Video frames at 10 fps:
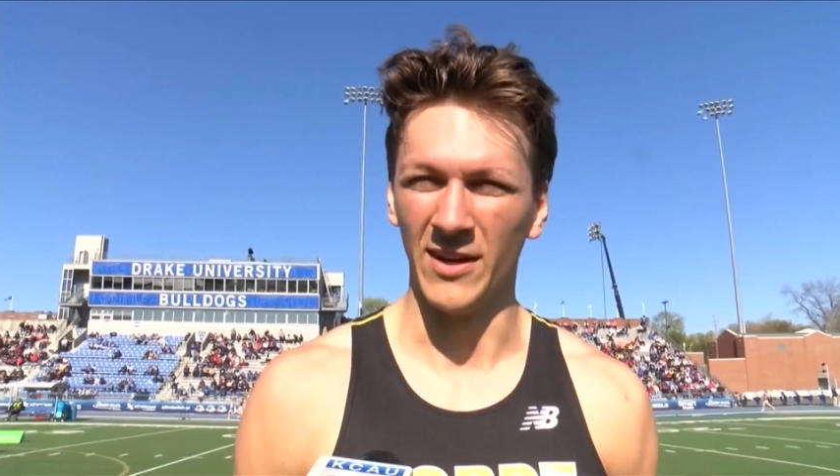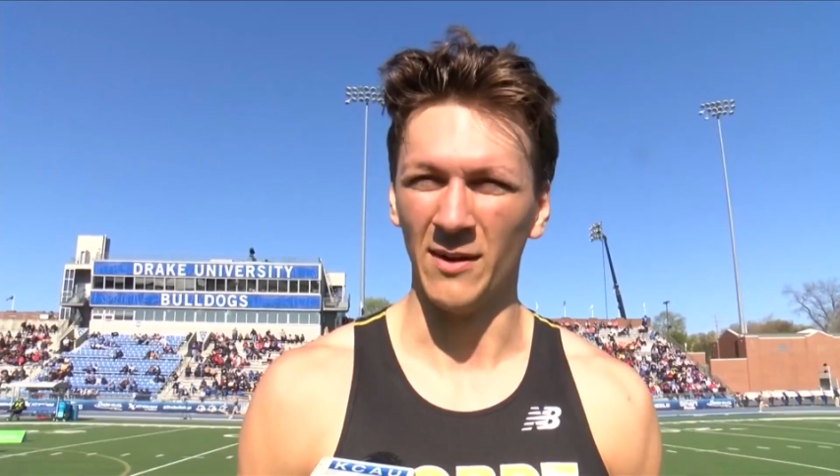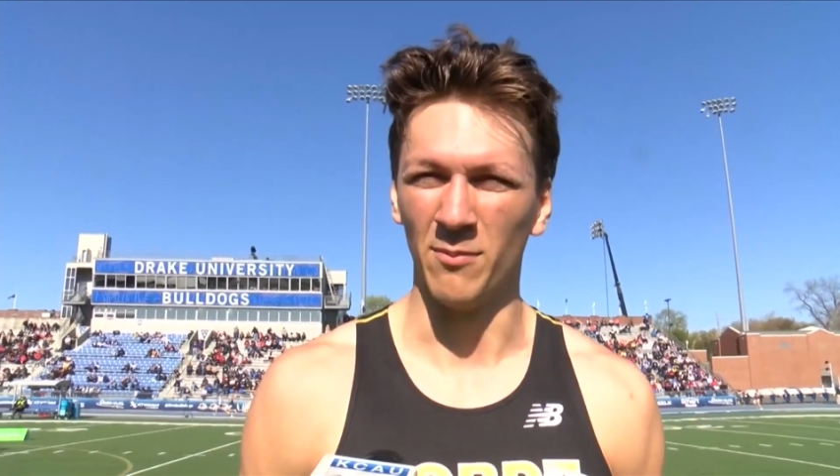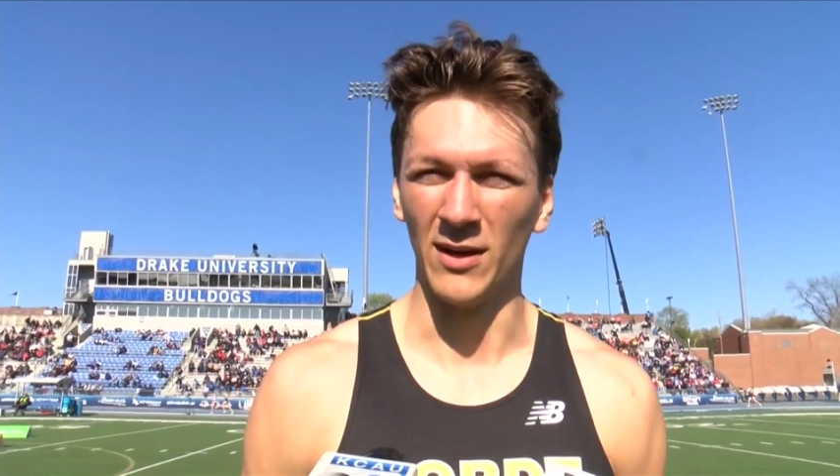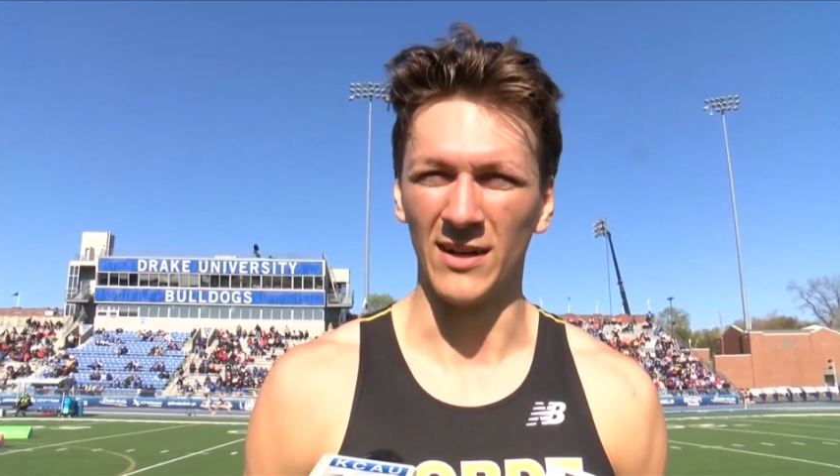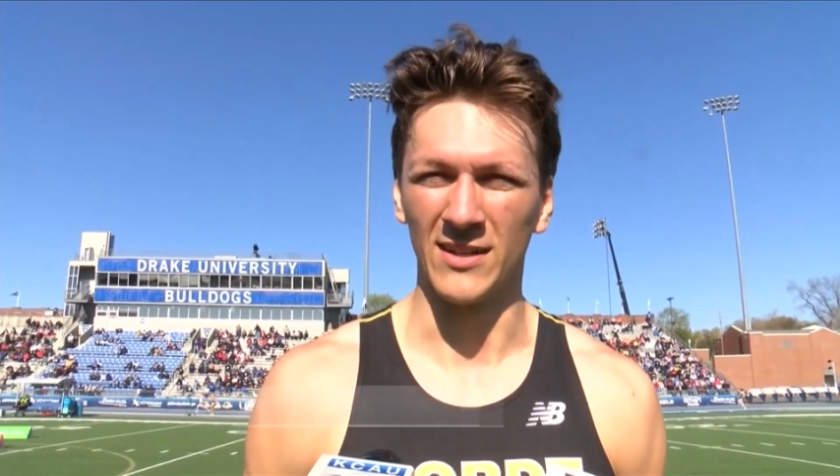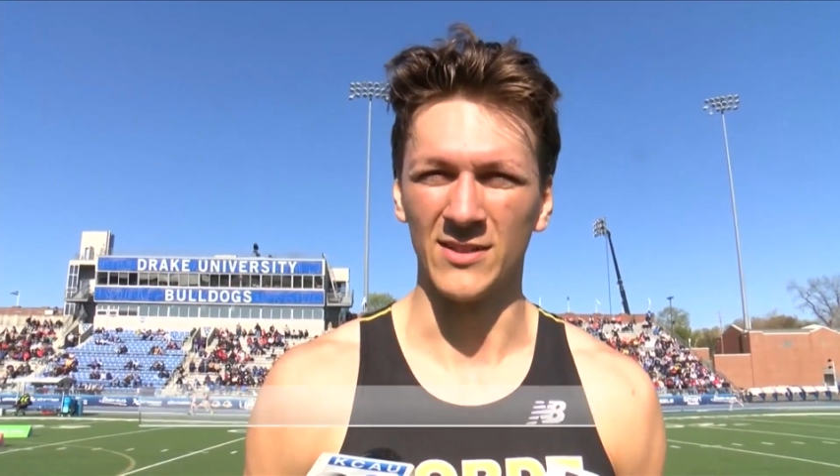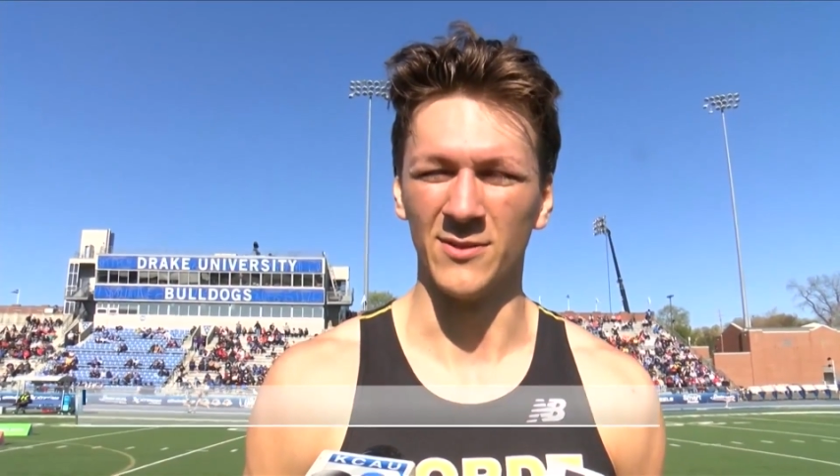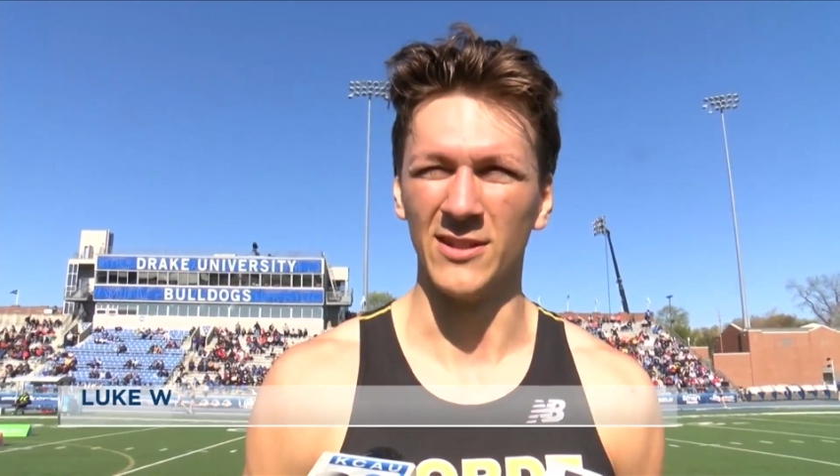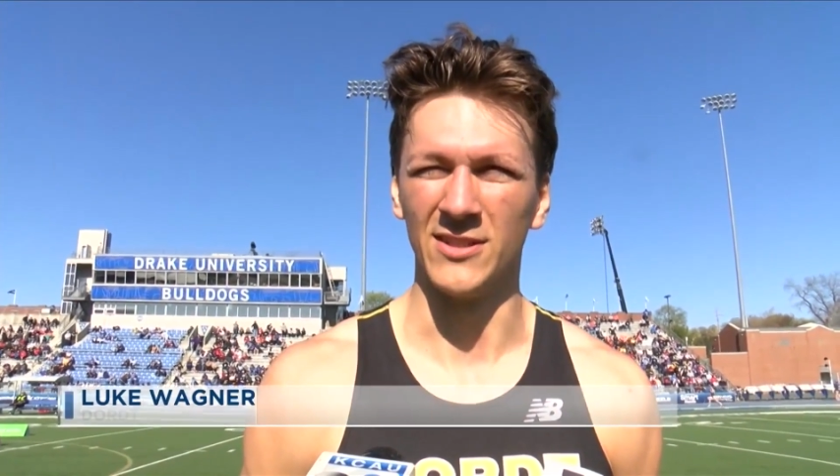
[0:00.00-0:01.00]
day in
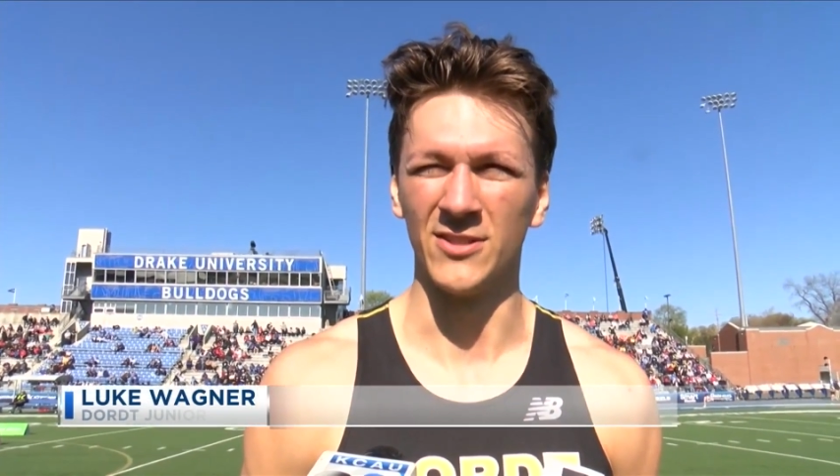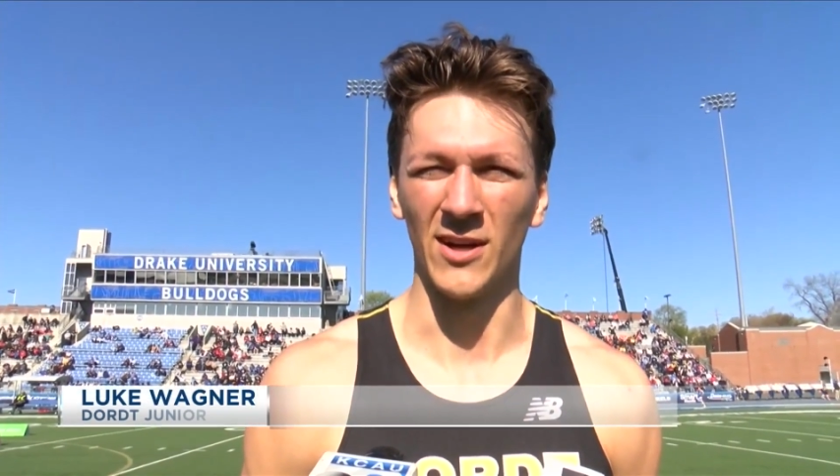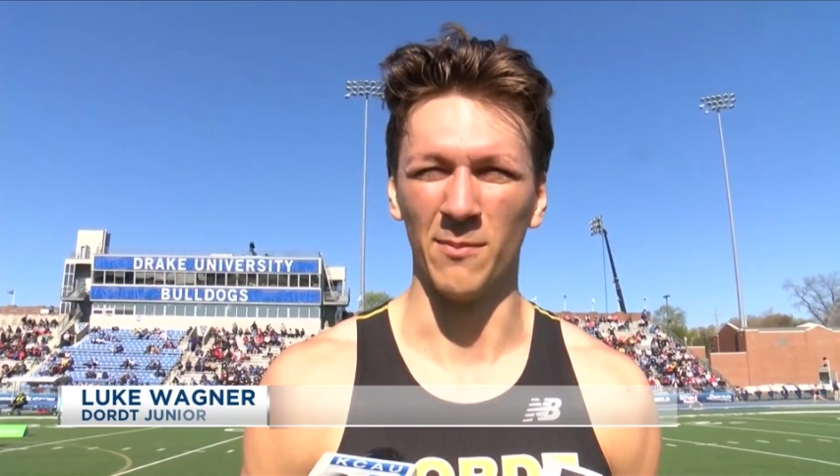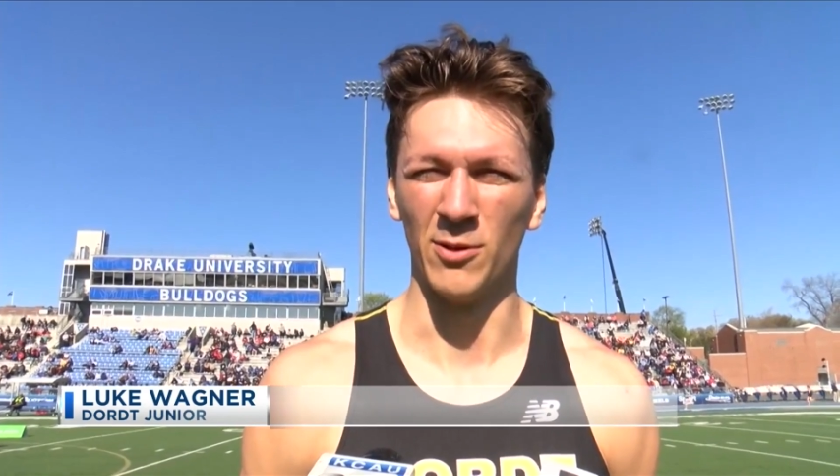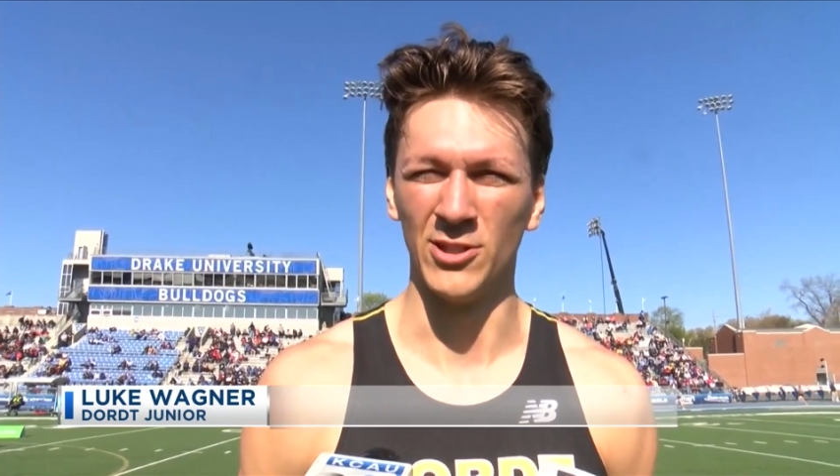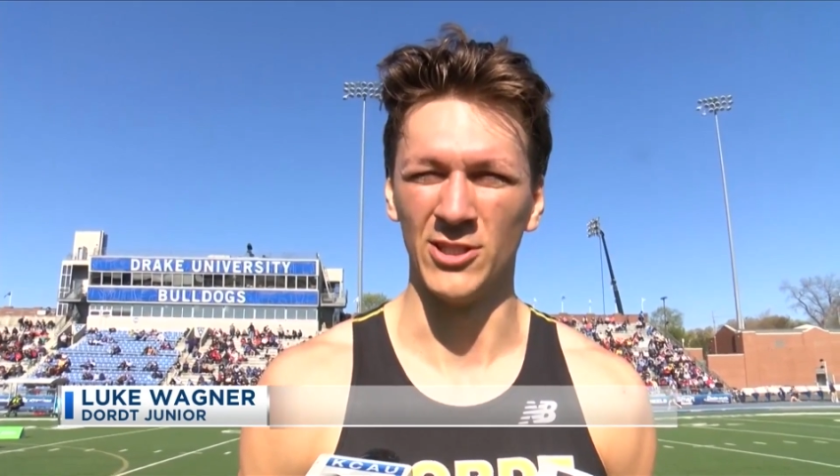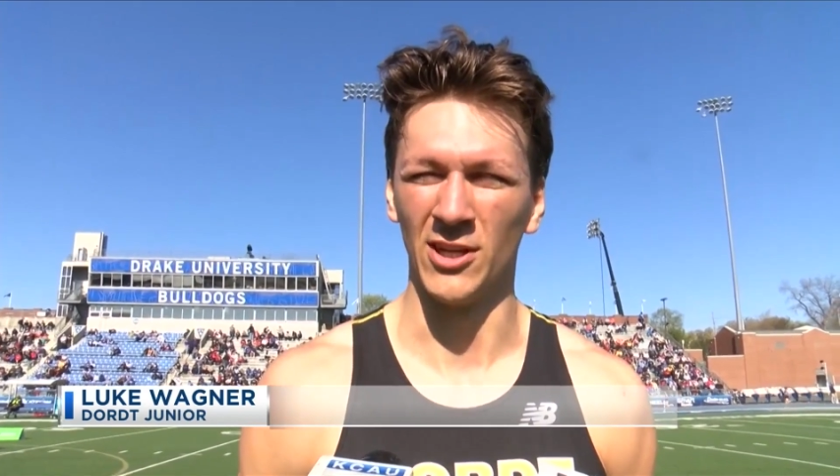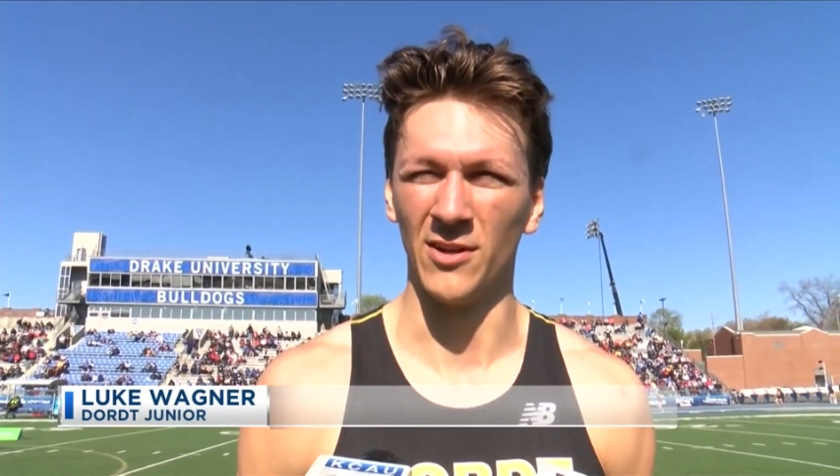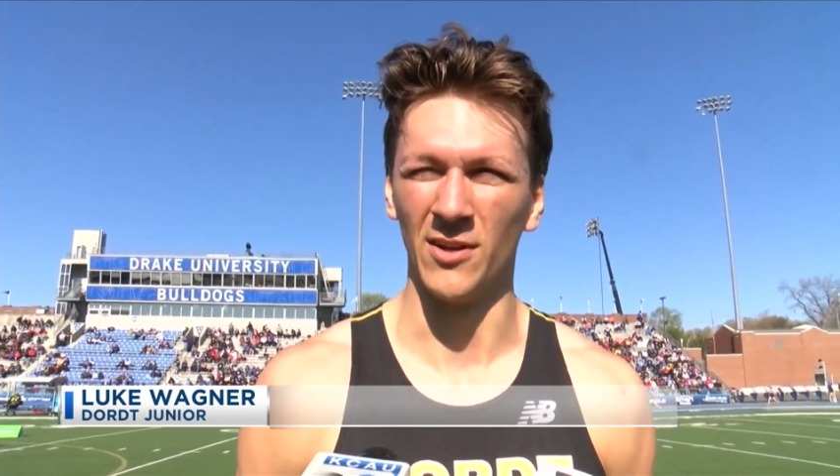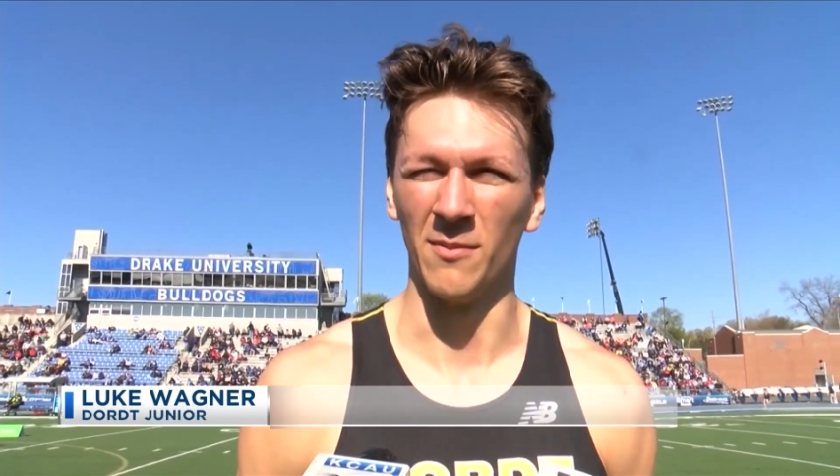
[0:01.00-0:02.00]
practice, we just try to push
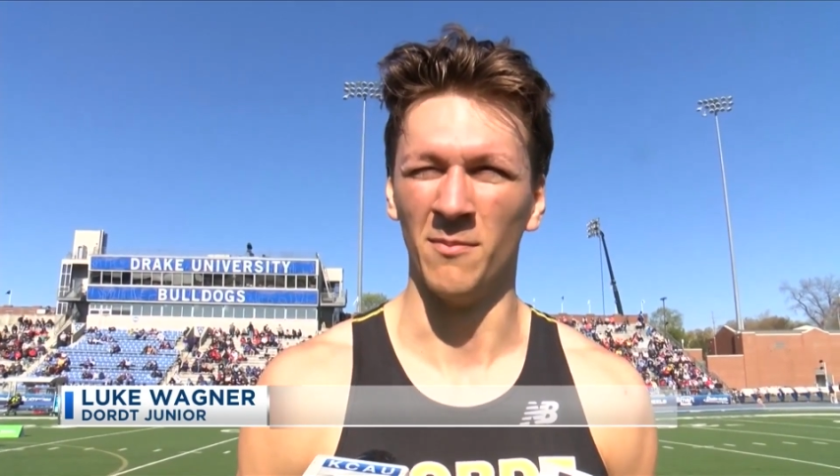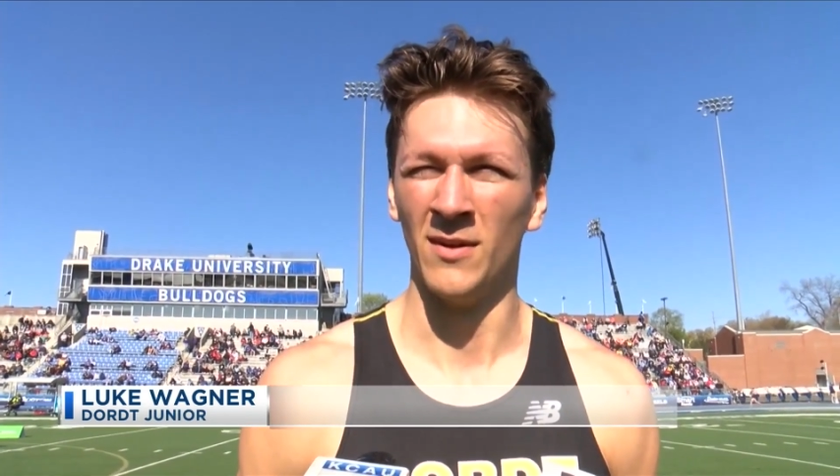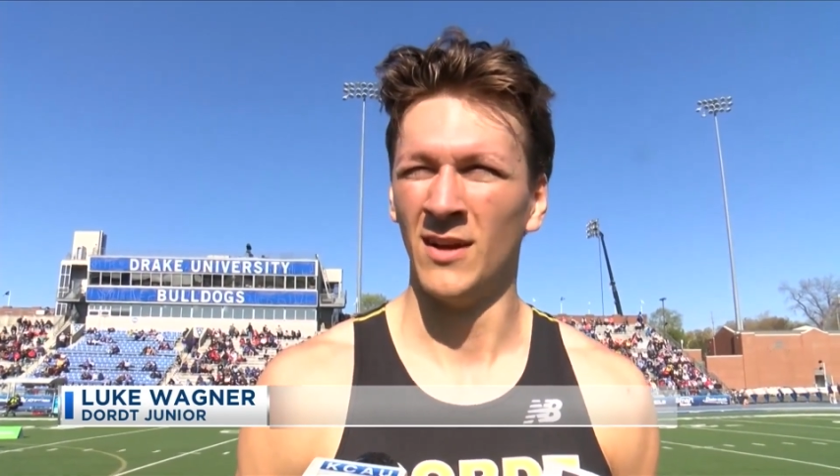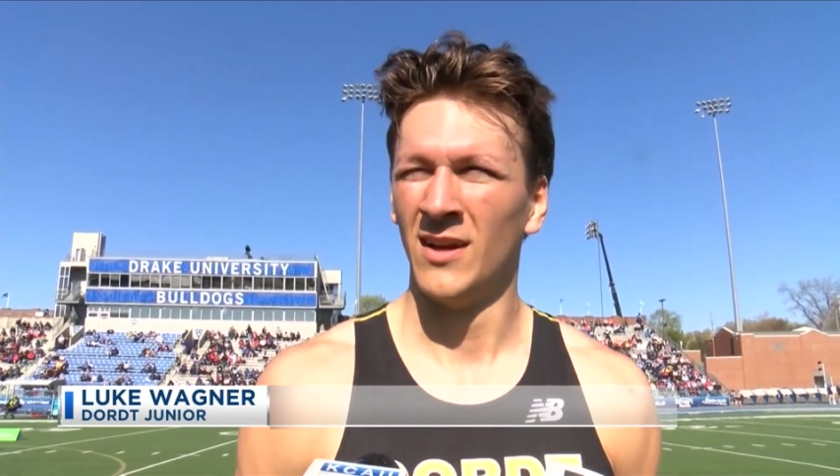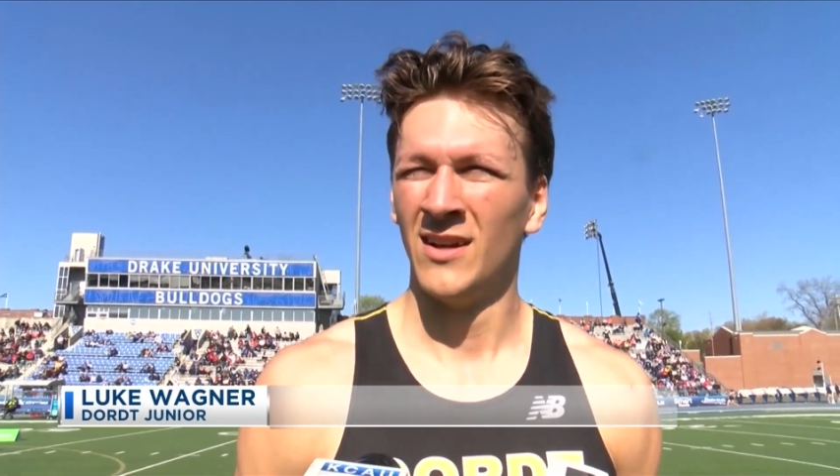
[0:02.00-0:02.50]
each other to the,